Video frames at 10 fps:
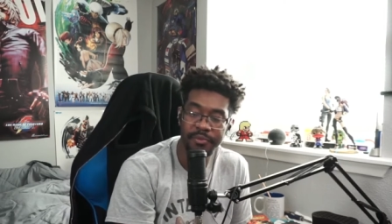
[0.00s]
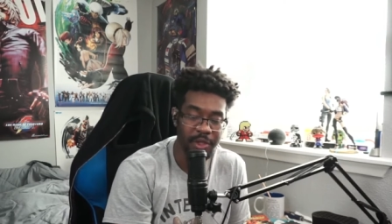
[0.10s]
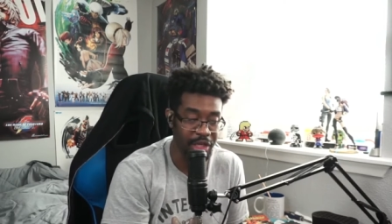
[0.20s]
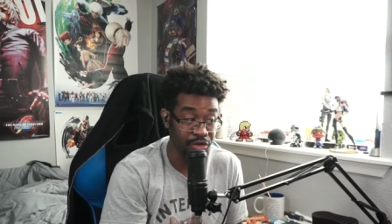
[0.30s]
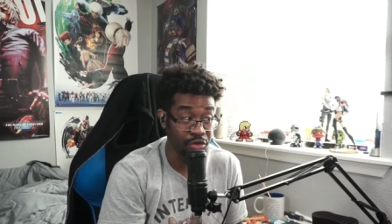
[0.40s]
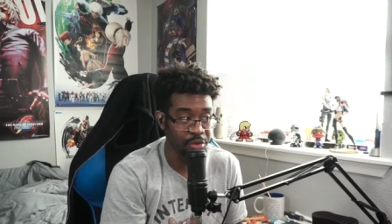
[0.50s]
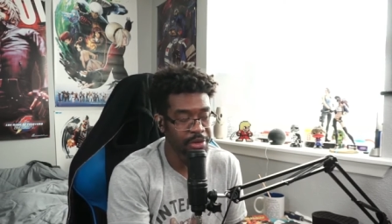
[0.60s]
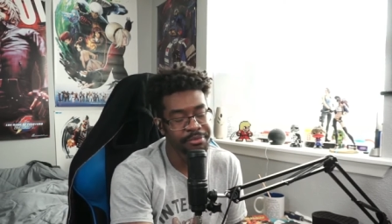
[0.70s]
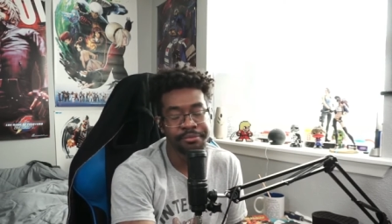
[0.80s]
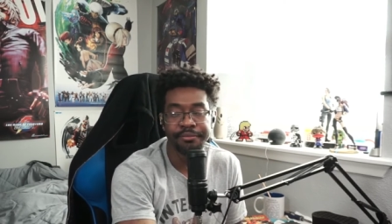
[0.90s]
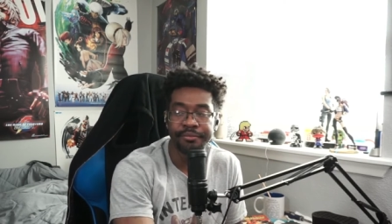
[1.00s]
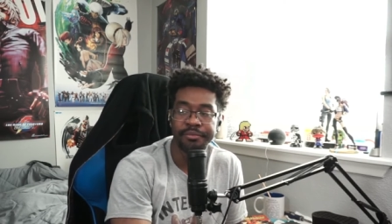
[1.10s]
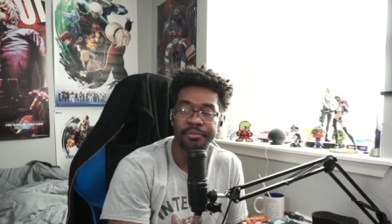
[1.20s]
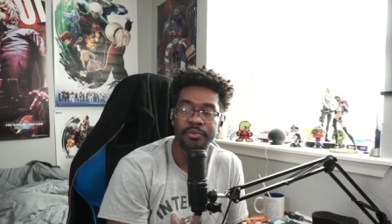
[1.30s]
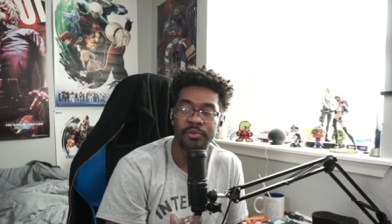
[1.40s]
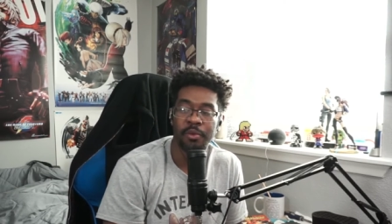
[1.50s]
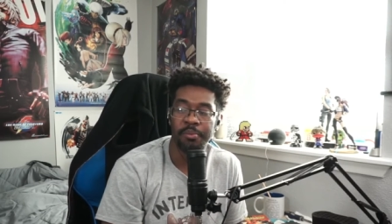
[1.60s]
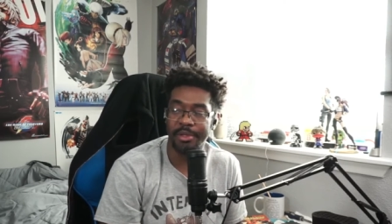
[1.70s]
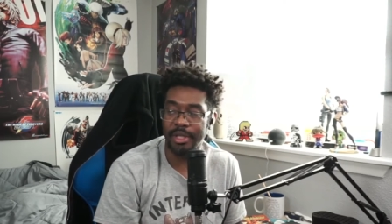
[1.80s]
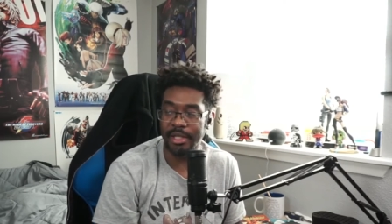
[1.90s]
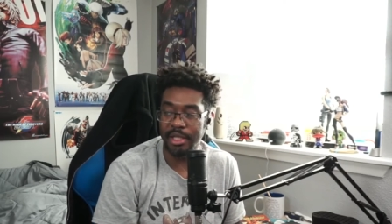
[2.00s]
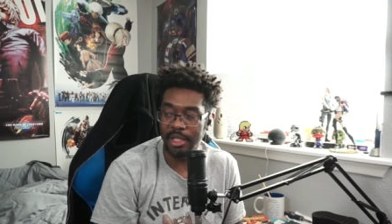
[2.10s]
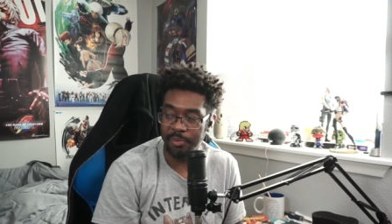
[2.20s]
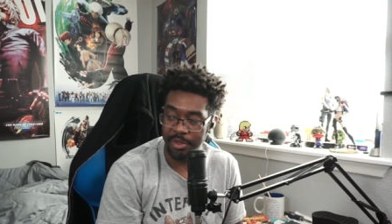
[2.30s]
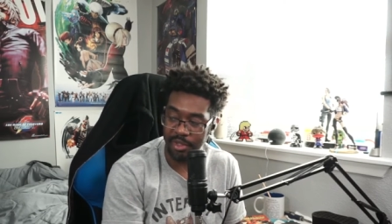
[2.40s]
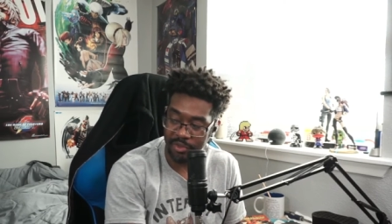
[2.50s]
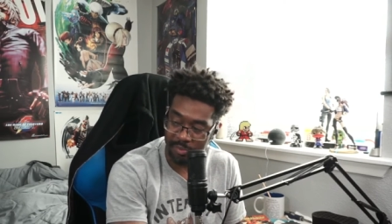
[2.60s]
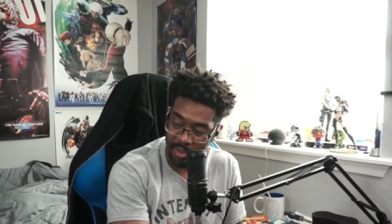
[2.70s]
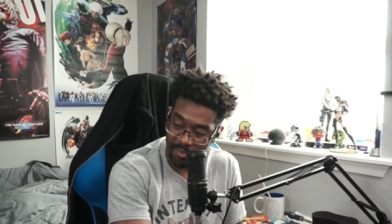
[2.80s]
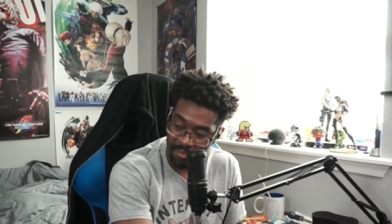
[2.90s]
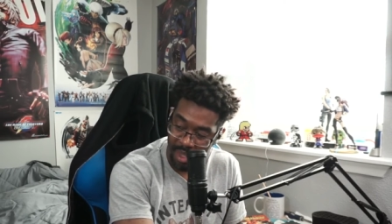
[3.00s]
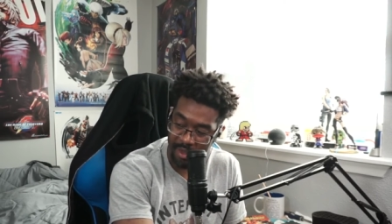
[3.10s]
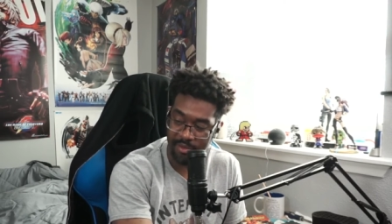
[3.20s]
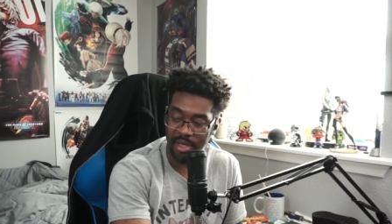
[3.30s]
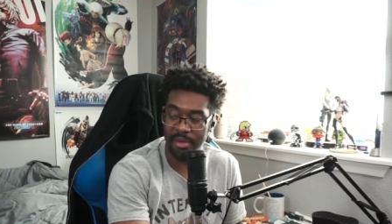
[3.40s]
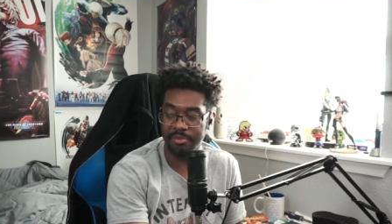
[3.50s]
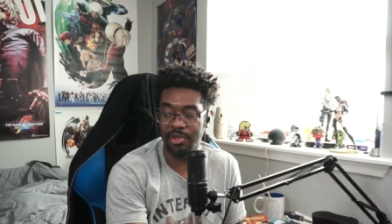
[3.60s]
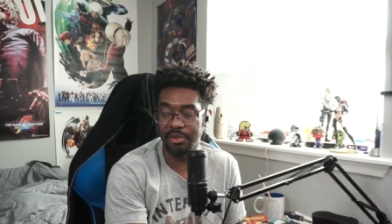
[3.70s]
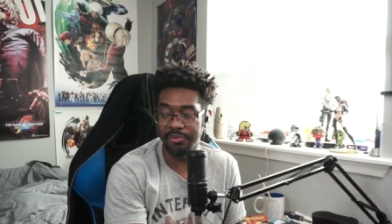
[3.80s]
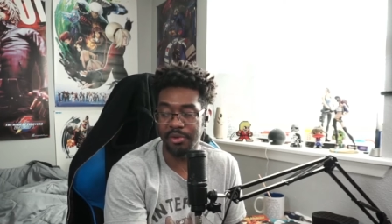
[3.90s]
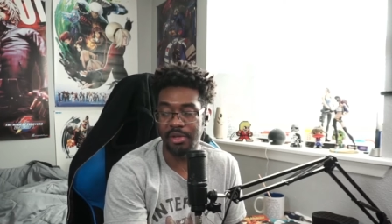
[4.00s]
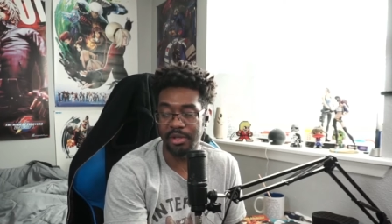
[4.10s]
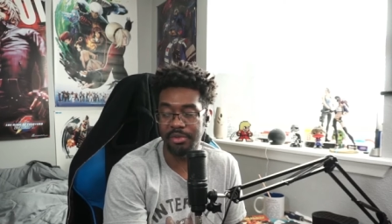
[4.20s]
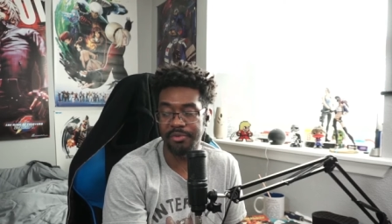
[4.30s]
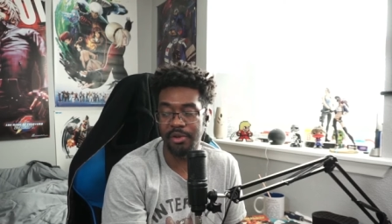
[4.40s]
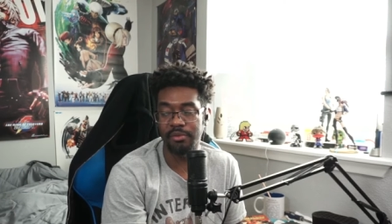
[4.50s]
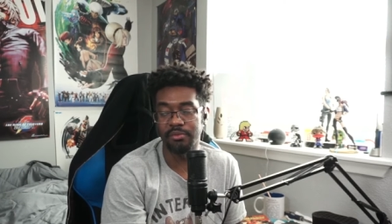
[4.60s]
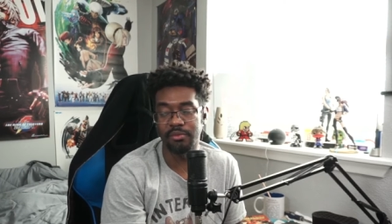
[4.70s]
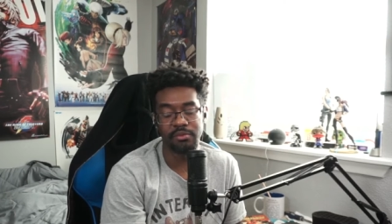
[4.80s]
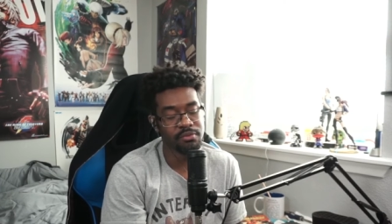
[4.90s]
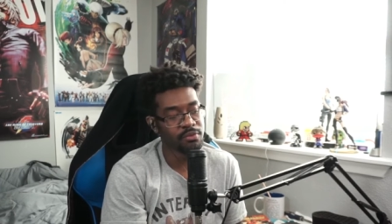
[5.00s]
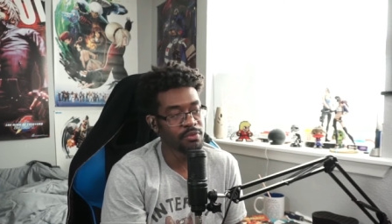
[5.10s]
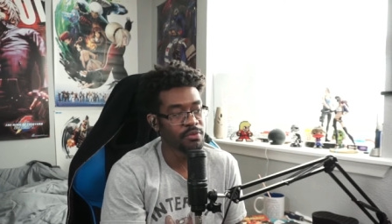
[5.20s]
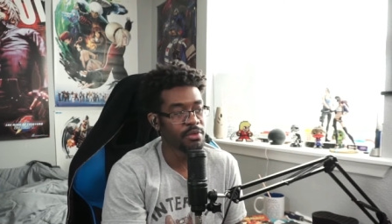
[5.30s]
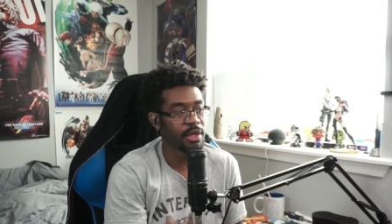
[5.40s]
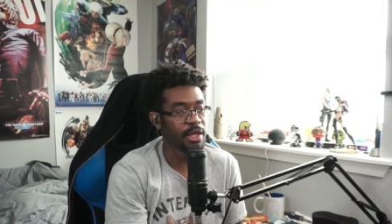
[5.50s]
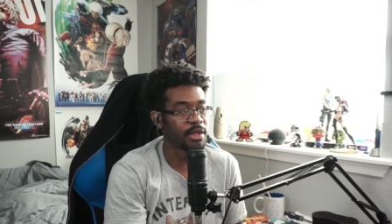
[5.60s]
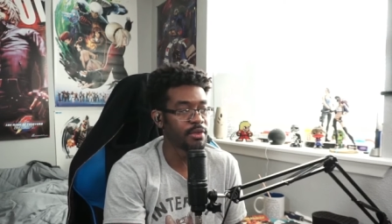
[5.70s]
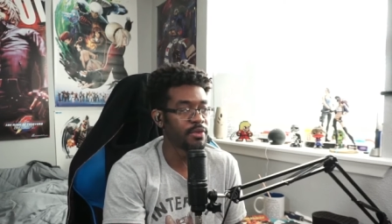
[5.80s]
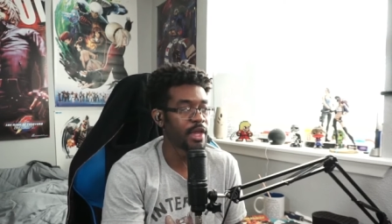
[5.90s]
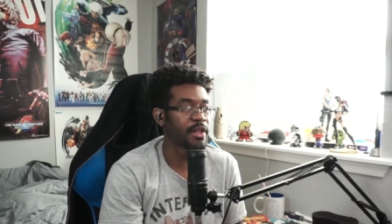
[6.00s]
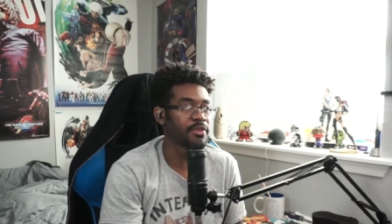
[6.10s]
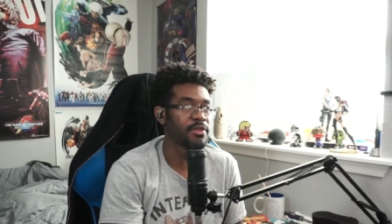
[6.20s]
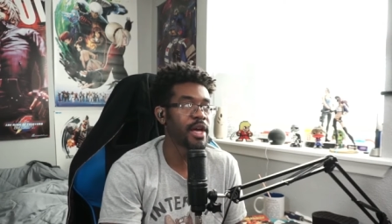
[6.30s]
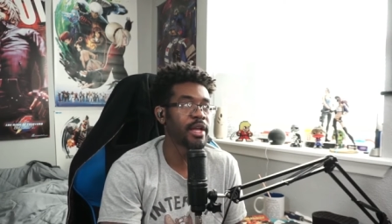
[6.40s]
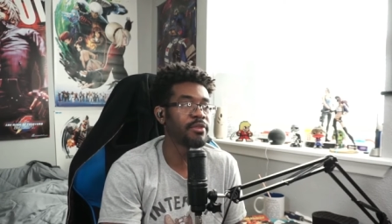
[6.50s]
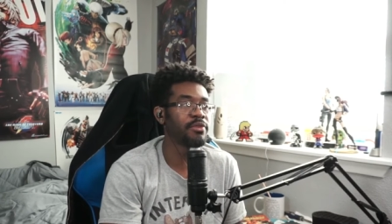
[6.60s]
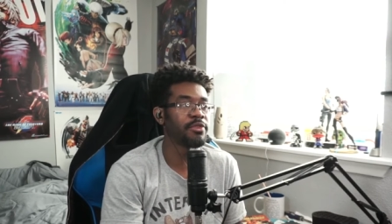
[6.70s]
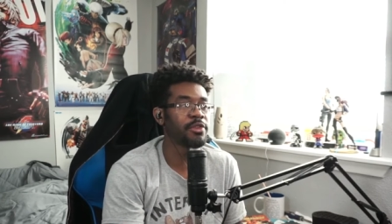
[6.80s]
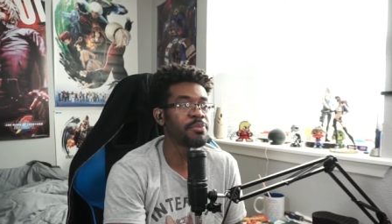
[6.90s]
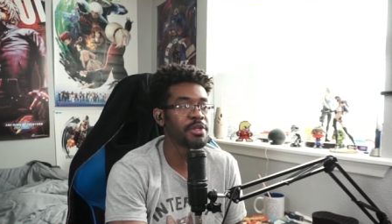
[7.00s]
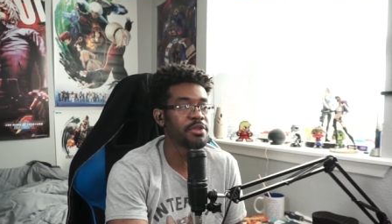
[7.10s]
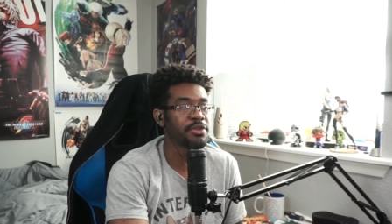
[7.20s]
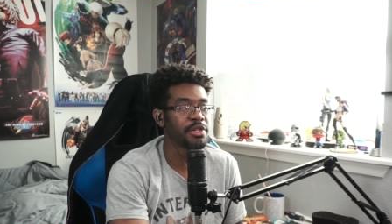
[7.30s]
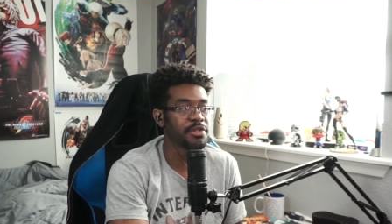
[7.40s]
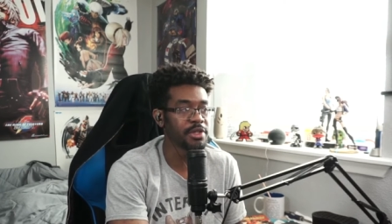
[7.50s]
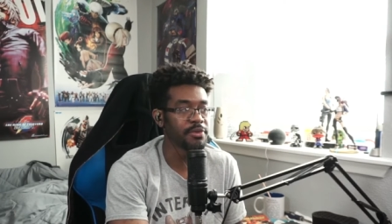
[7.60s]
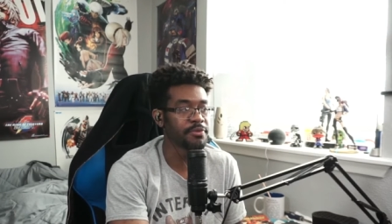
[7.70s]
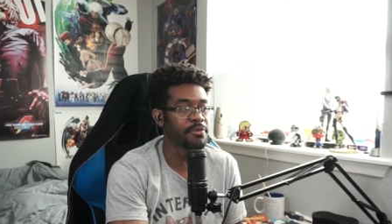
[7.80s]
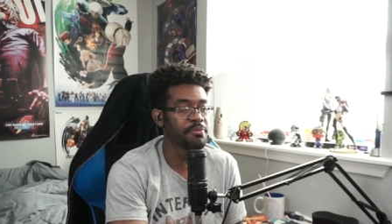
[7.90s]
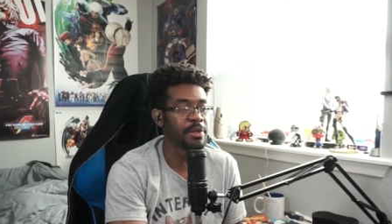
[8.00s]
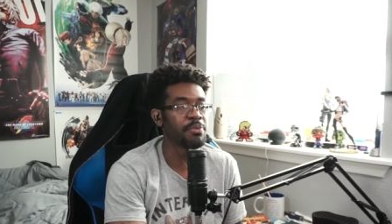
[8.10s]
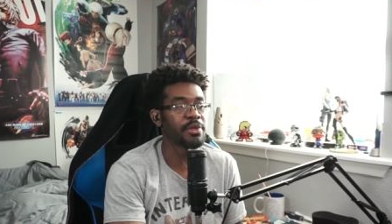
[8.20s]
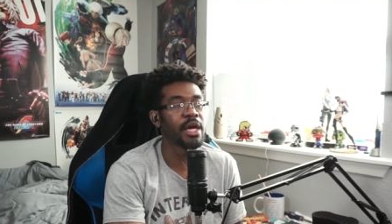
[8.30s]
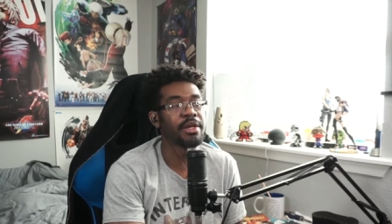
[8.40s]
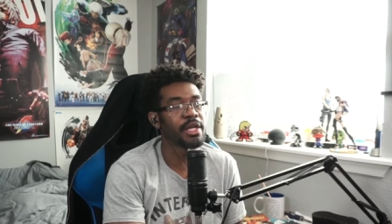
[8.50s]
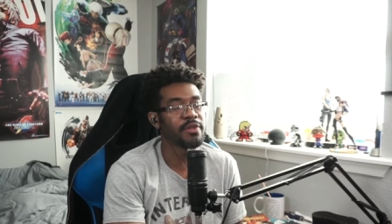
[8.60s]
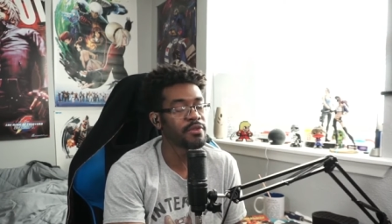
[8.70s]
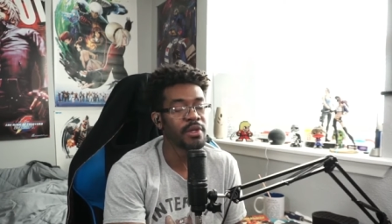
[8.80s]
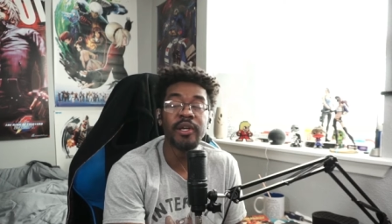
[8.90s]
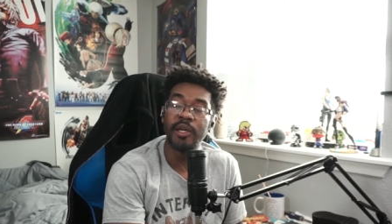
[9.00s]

They could just do it, but I think it's because he spent mad time trying to figure all that stuff out, and that's not something you're gonna see from people nowadays.